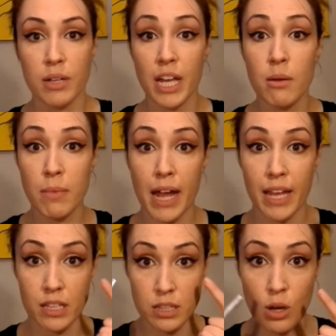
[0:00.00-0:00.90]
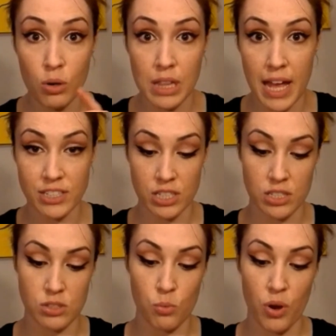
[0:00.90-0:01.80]
hit my lower lashes
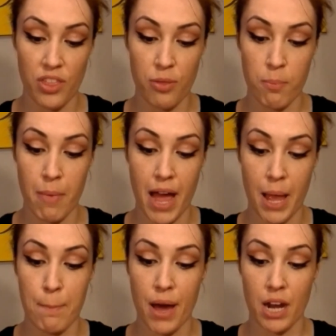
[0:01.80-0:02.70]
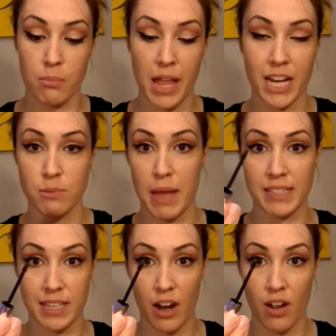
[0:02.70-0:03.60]
with my bottom lash
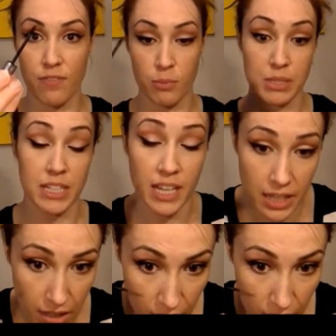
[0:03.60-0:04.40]
mascara from Clinique.